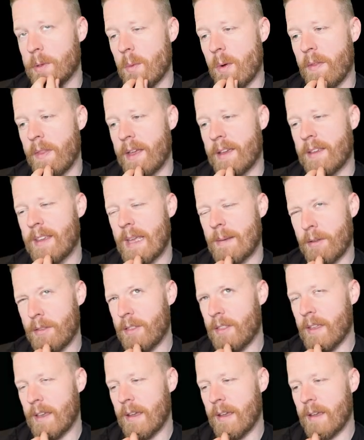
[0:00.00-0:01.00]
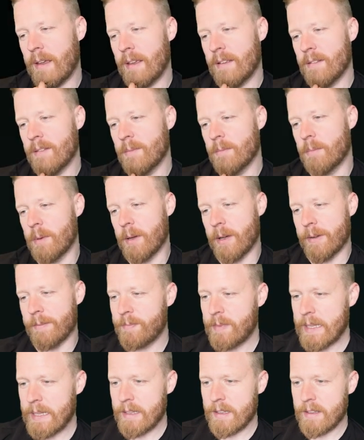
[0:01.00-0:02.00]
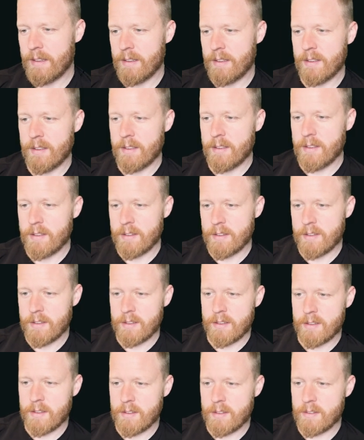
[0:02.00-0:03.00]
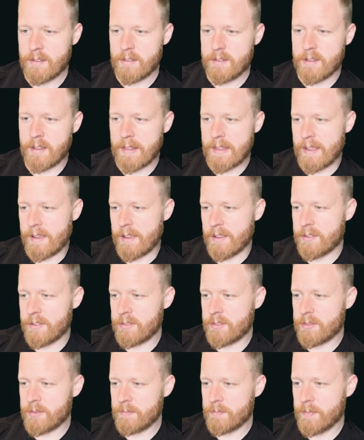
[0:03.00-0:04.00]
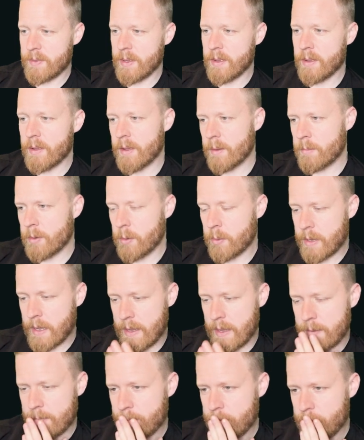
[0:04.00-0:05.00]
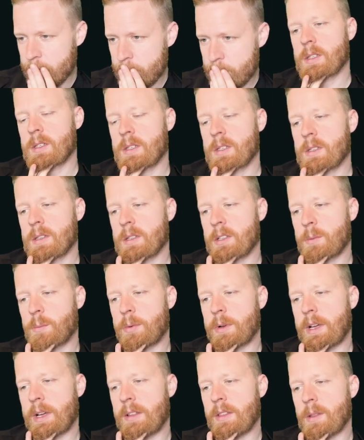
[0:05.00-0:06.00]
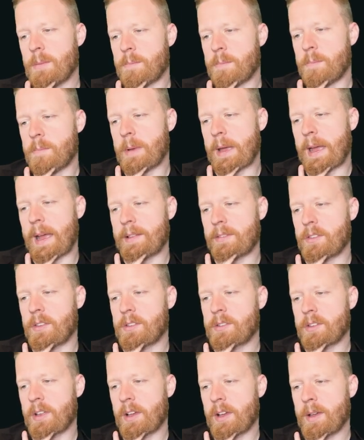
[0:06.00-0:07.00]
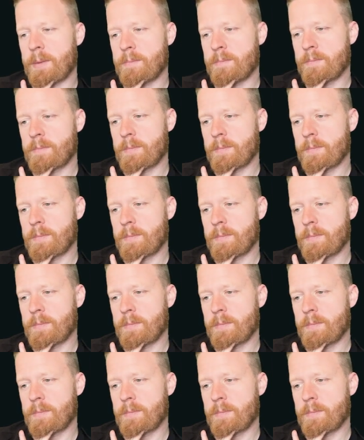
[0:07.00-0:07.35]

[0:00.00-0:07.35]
won that game, I think. But silly us. Okay. Let's bring in the bats this time.